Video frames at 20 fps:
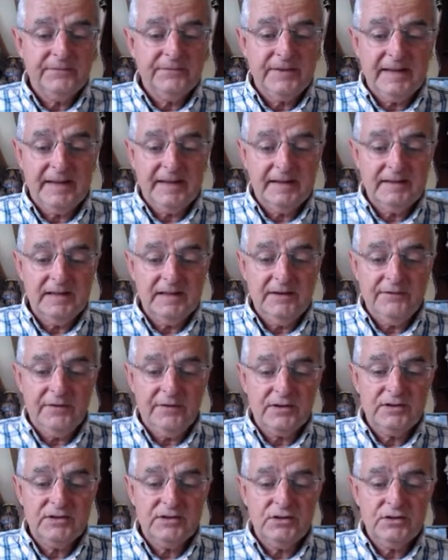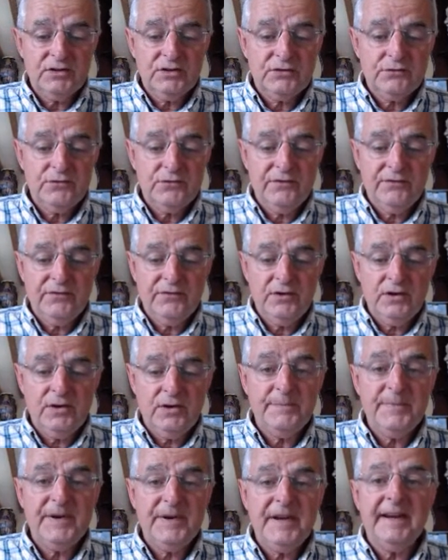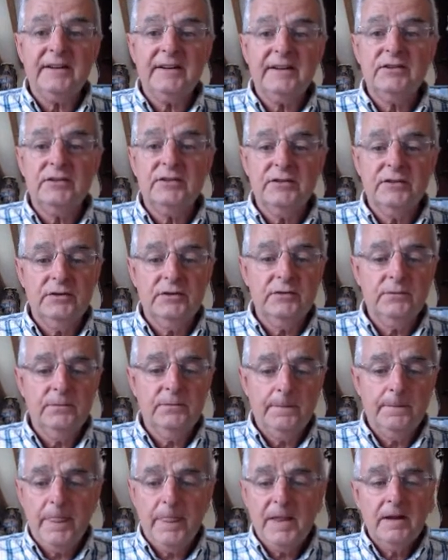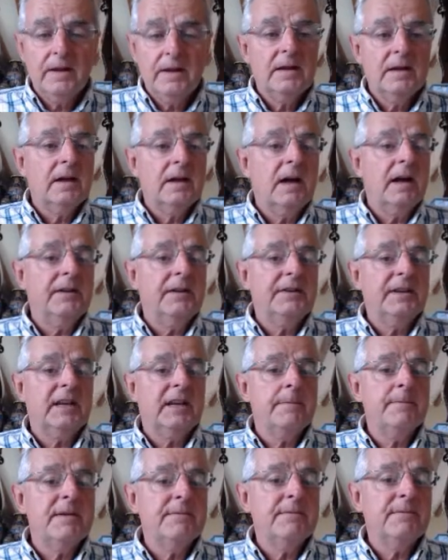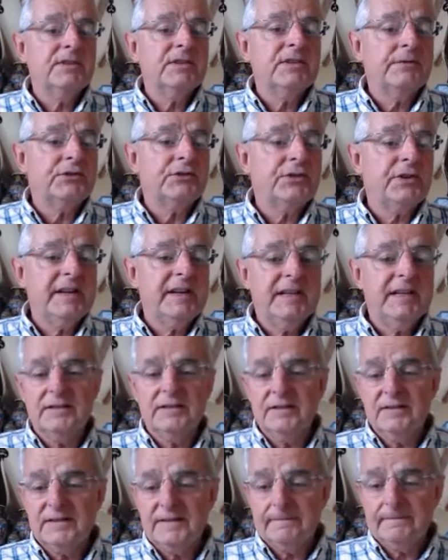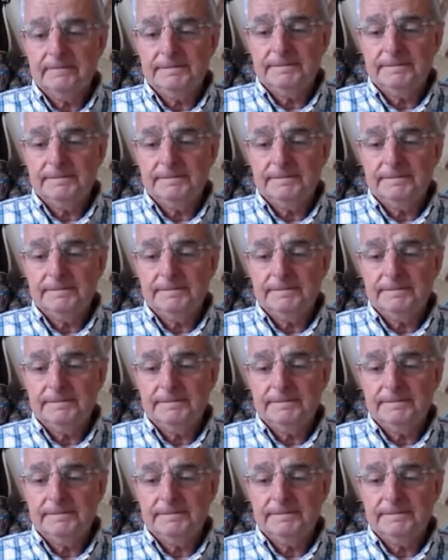And if I could just refer back to the commitment of traders,